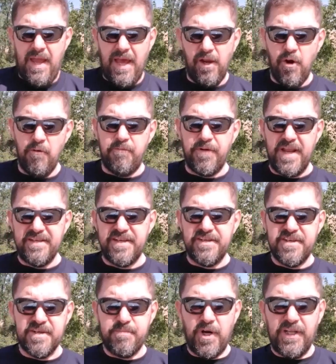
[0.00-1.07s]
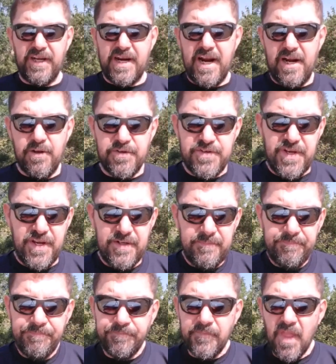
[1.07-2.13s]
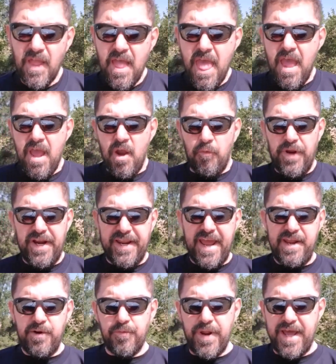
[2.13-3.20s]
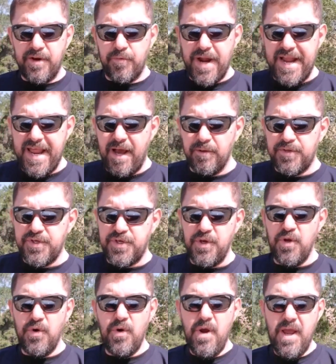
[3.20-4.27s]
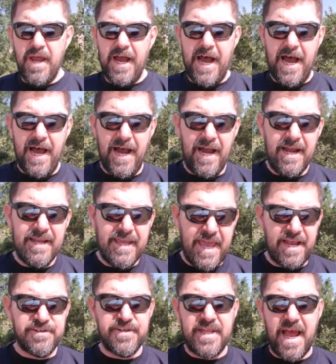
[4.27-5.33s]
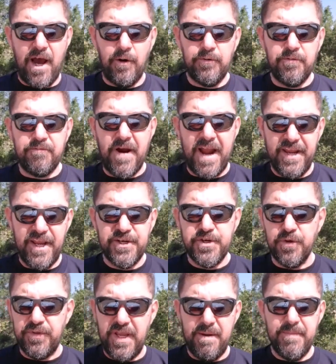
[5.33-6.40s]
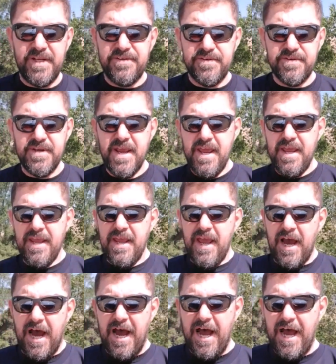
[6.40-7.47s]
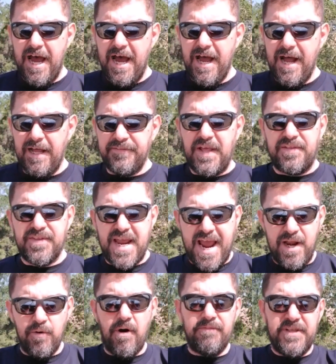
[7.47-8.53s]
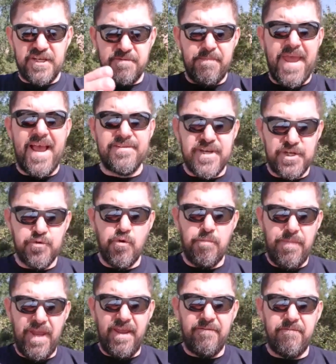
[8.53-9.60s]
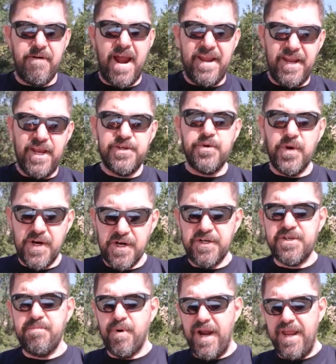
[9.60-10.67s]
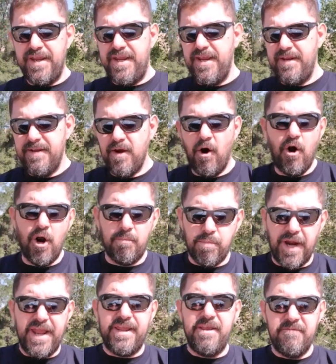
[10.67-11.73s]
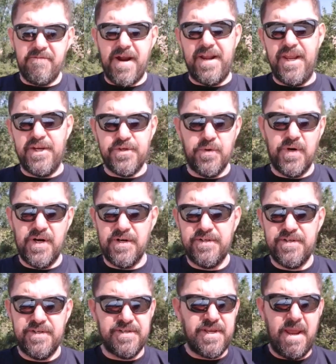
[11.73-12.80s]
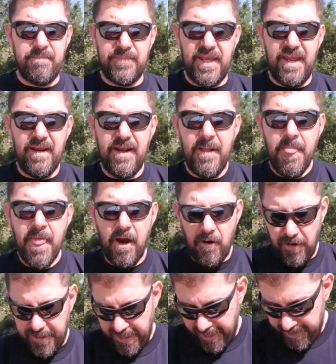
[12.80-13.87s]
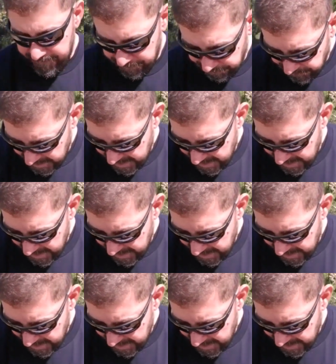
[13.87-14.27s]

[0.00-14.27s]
Hello friends, this is Brother Carlos here. We are getting ready right now to cast out financial demons. The title of this message will be Financial Curse Breaking or Breaking Financial Curse, the same thing, okay?